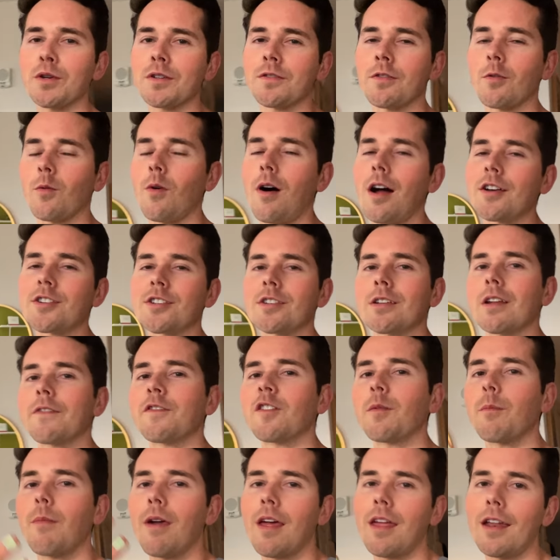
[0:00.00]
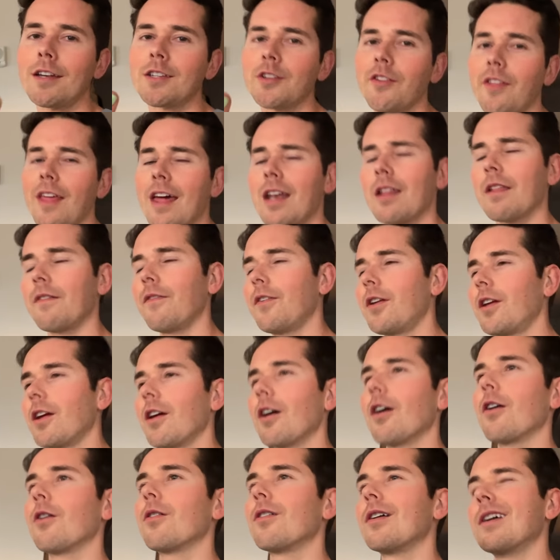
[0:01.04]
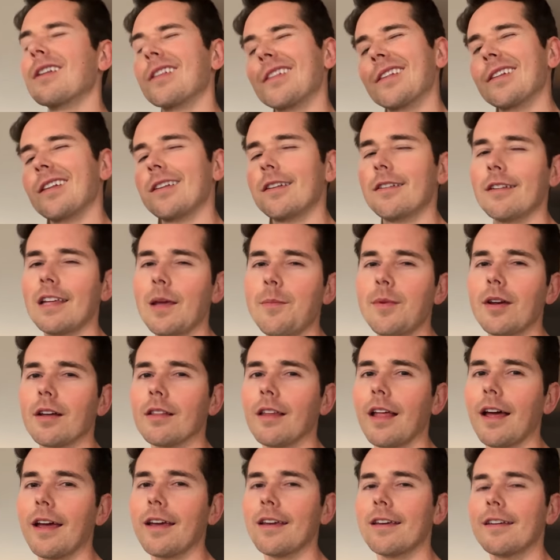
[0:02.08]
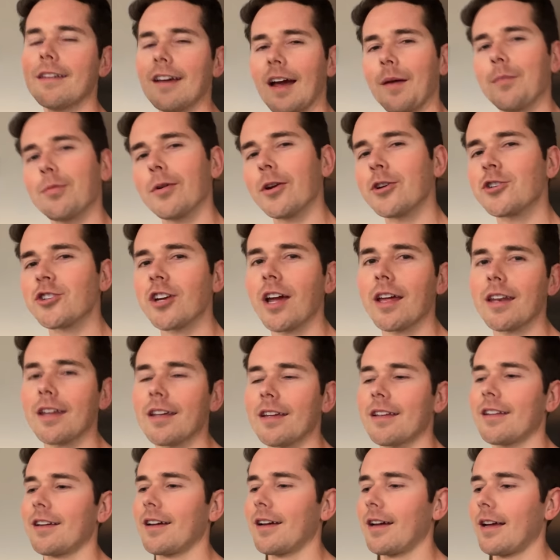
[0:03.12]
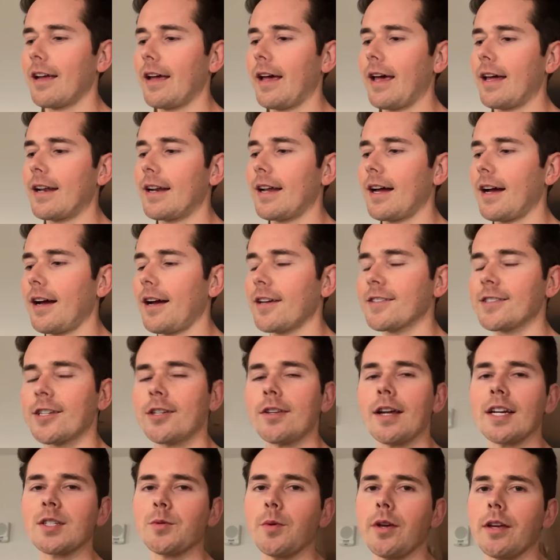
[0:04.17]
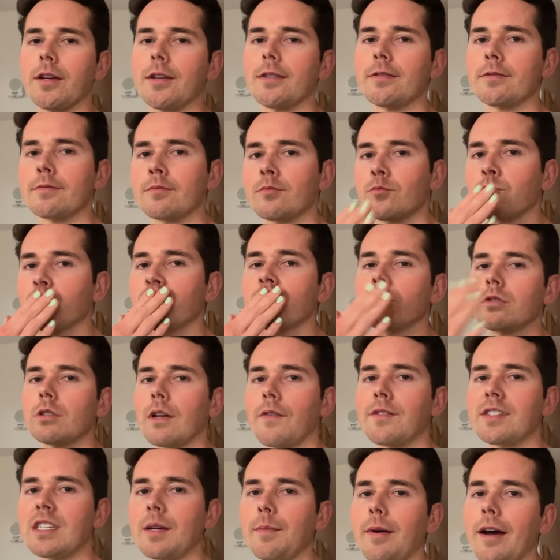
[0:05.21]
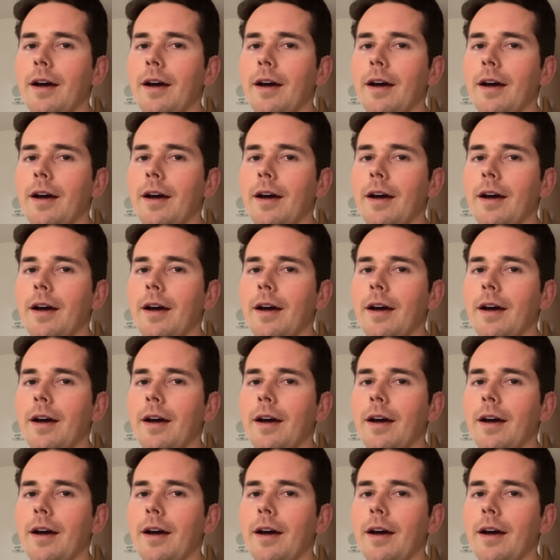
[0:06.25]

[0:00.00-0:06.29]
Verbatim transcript: much for watching. If you made it to the end of the video, give me a like. I appreciate it. And uh, I'll see you next week. Love you. See you.